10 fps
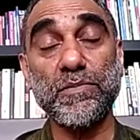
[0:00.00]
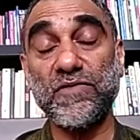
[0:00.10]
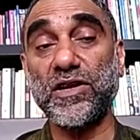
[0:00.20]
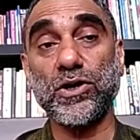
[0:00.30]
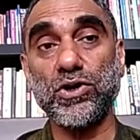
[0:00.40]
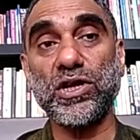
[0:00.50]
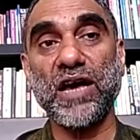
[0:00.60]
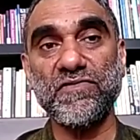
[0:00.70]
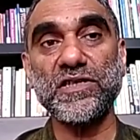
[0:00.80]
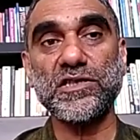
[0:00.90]
even a good
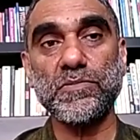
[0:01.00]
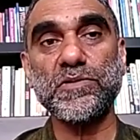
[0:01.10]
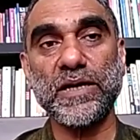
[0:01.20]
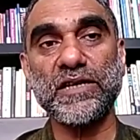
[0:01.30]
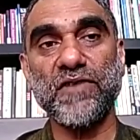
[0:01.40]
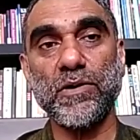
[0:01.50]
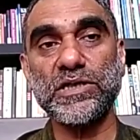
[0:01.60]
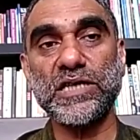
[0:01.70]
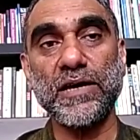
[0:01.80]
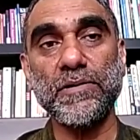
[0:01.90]
governance perspective, I would
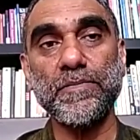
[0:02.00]
say.